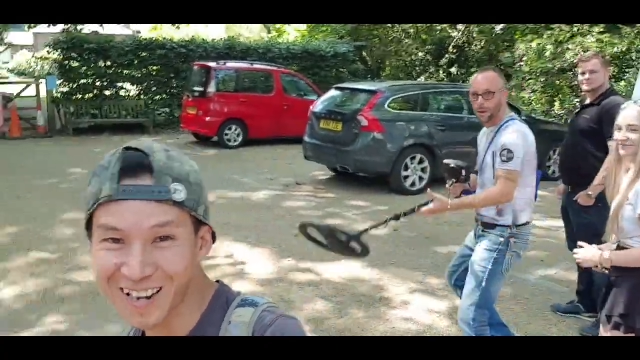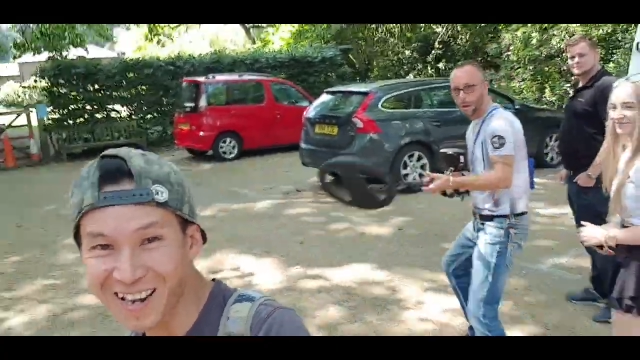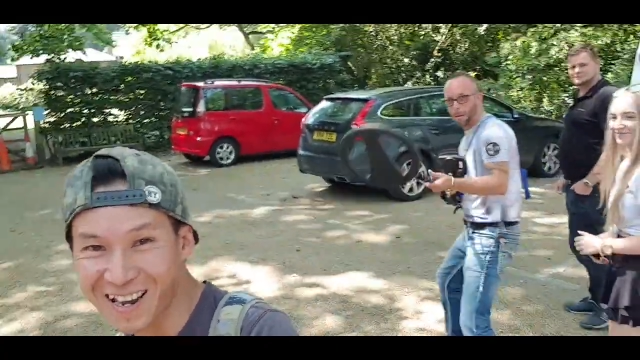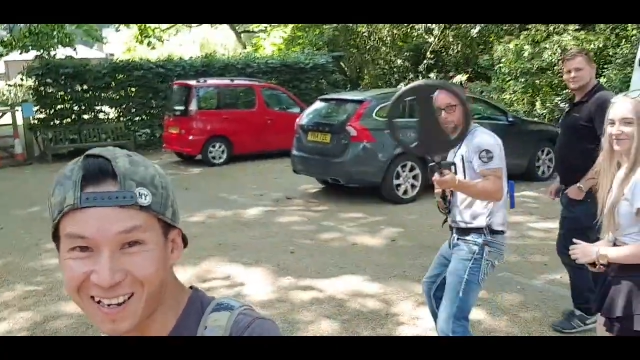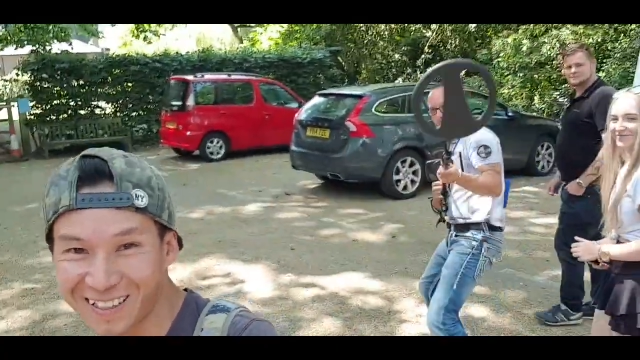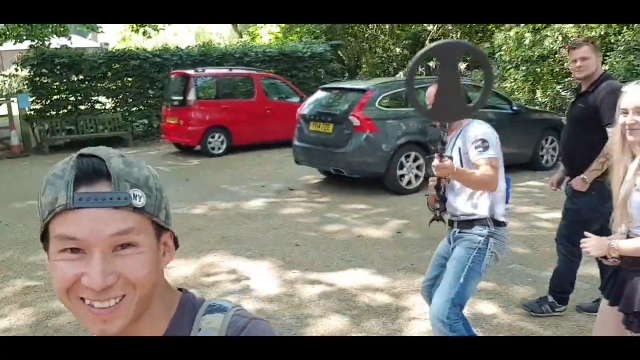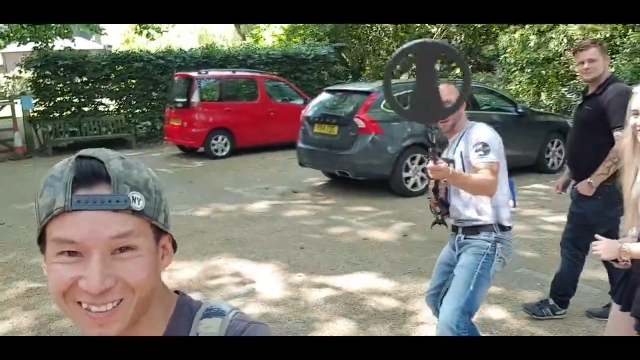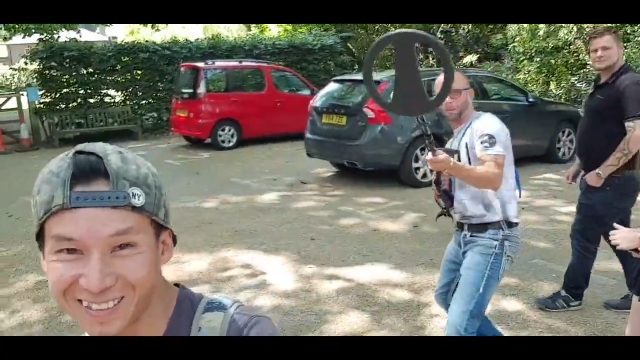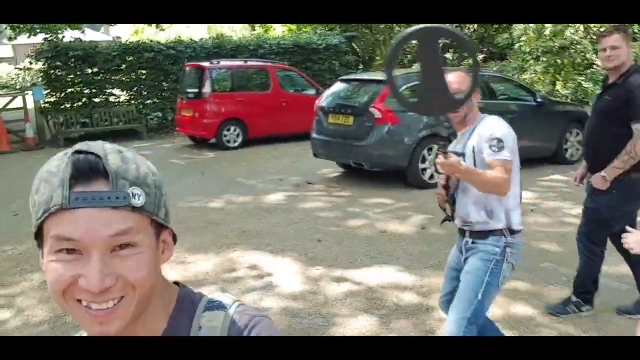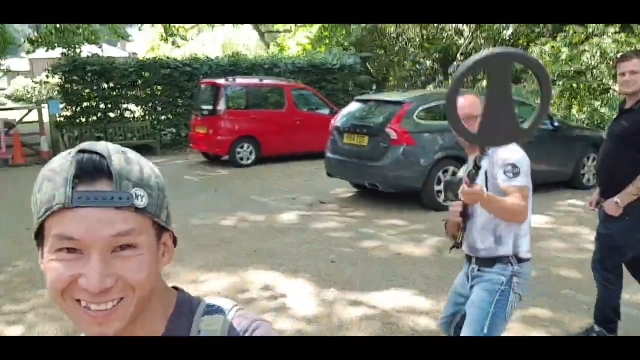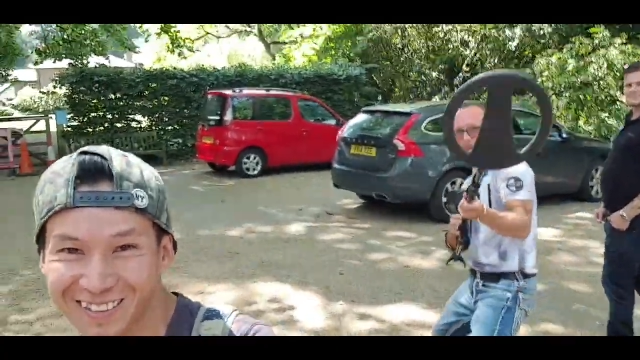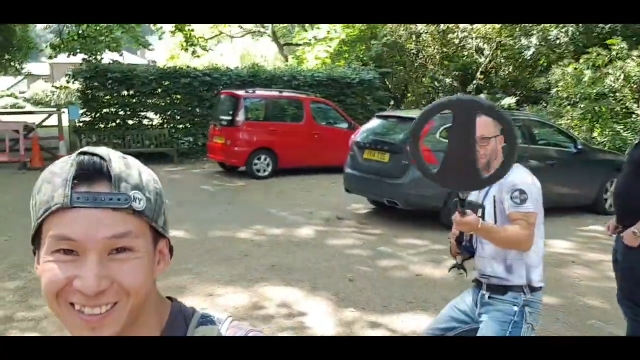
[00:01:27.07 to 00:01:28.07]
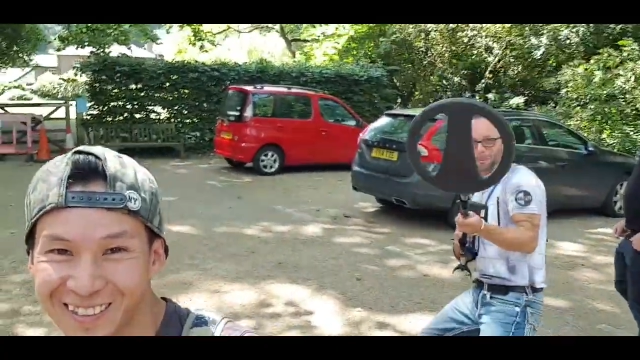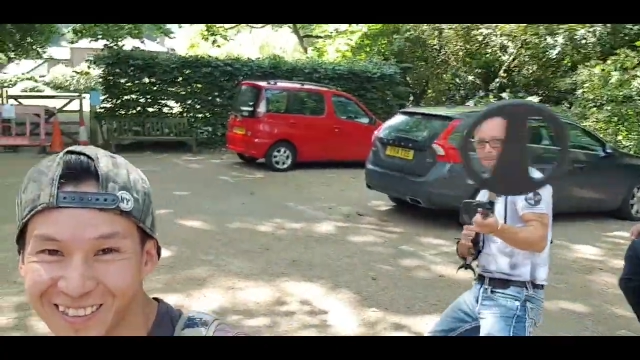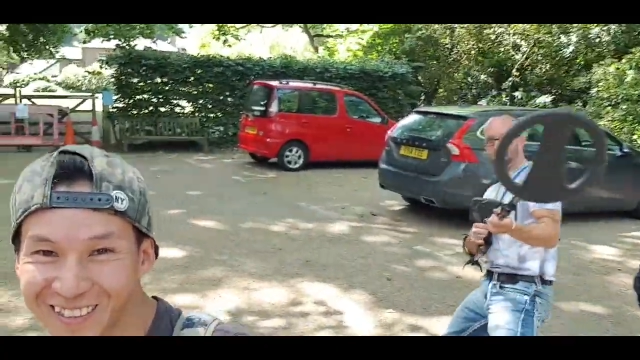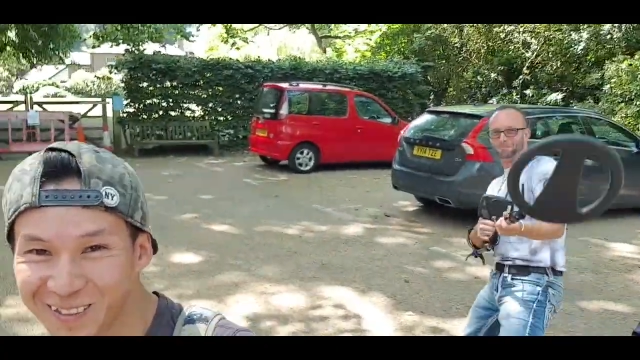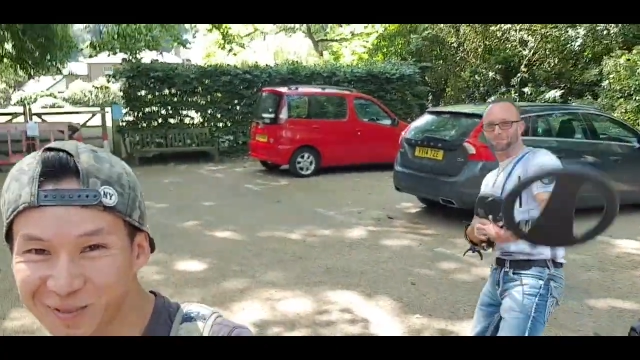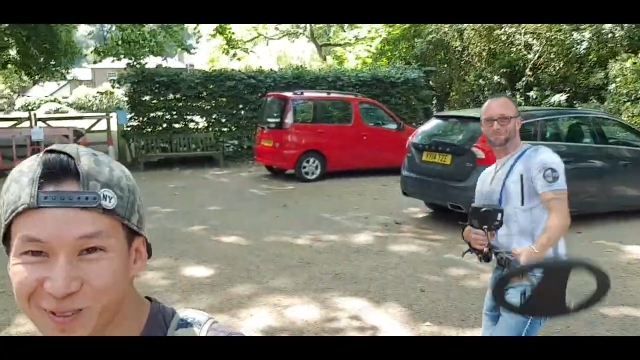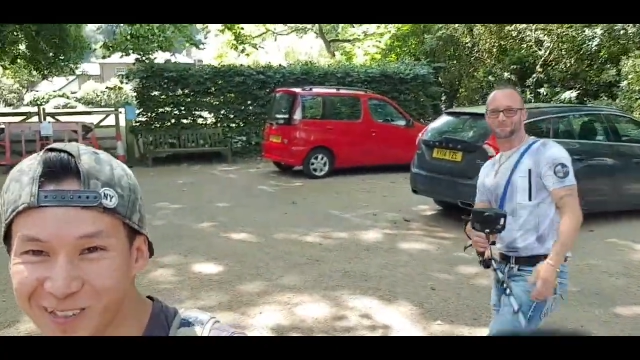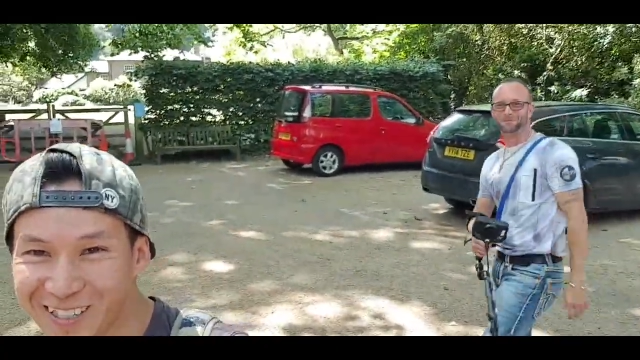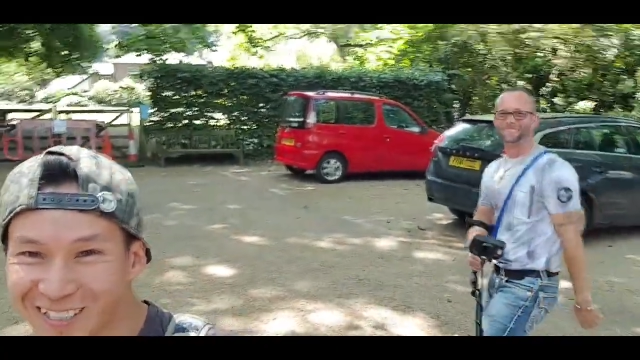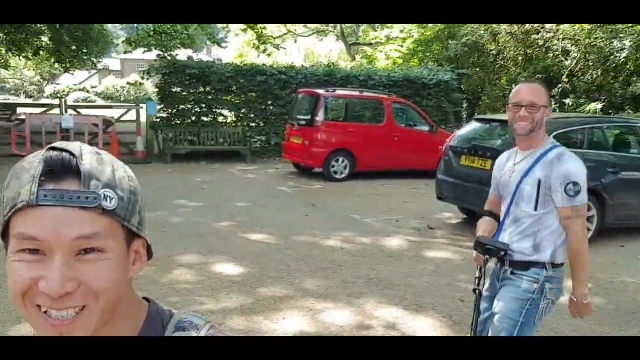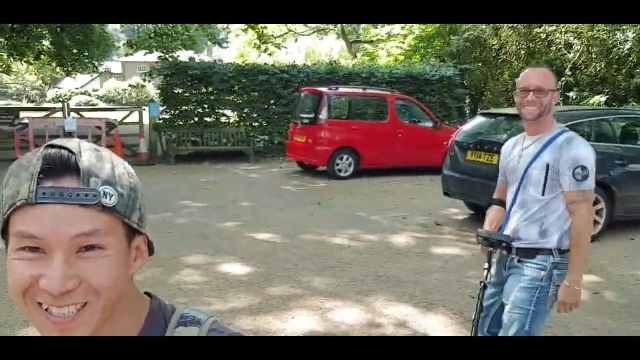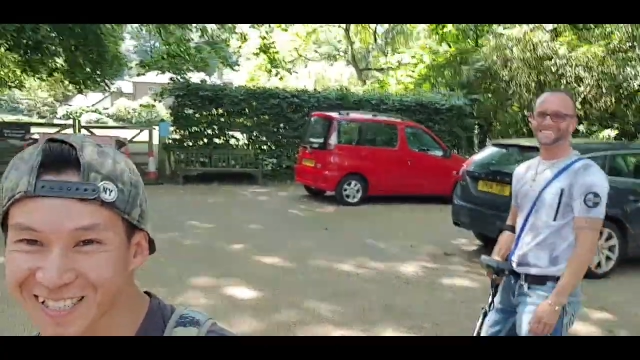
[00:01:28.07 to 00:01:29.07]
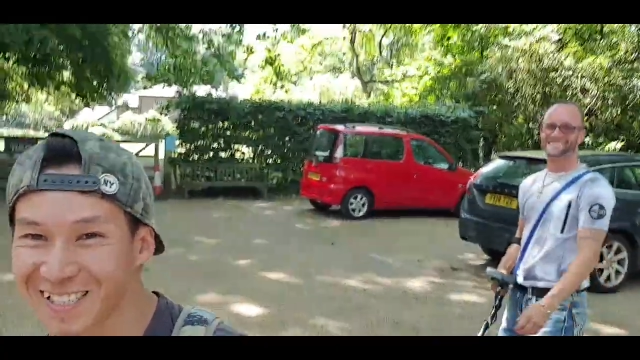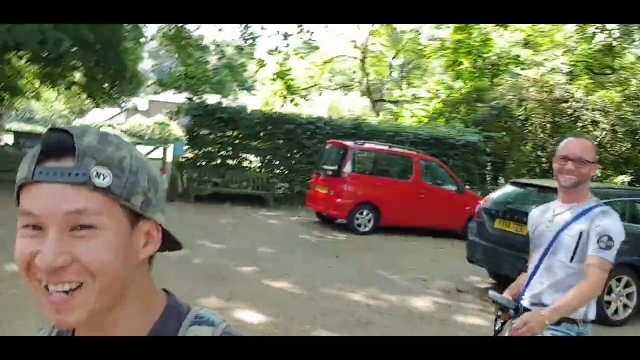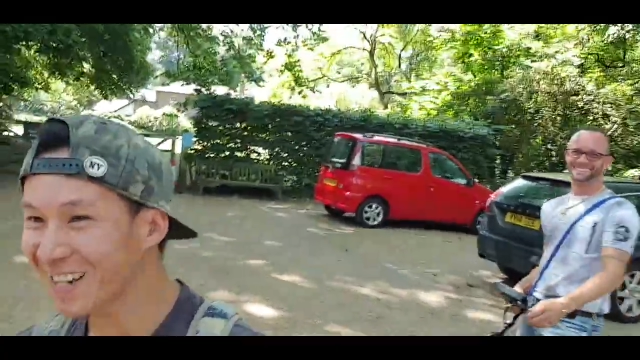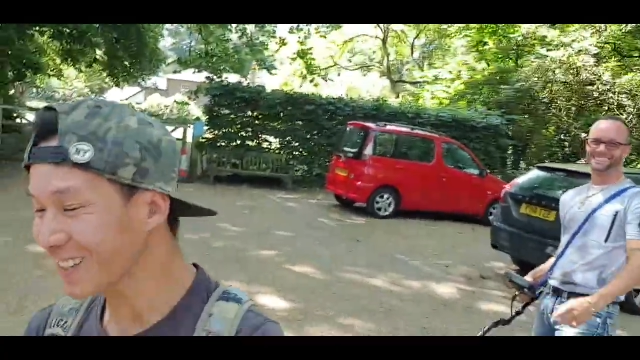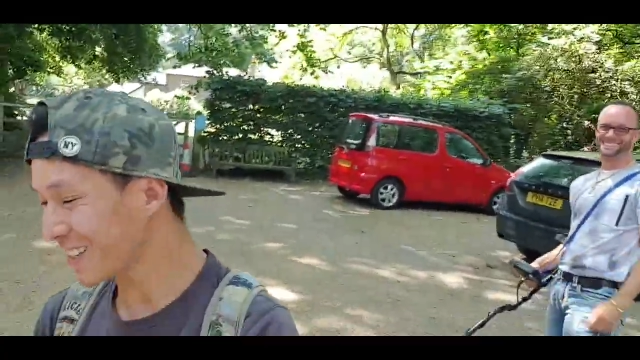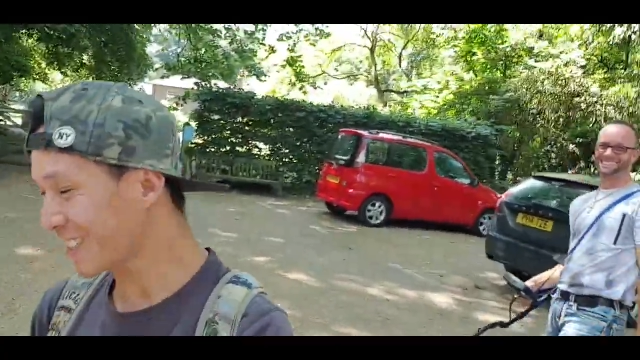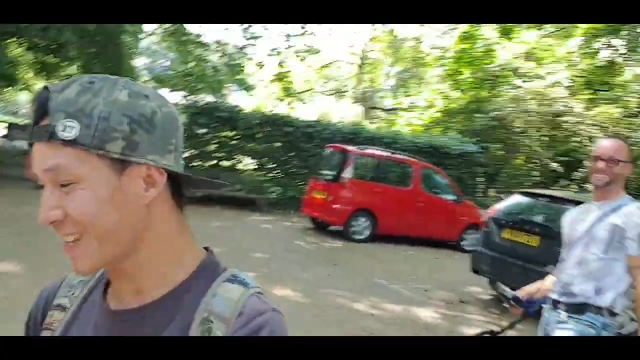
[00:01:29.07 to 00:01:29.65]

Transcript: yeah. We're ready to detect this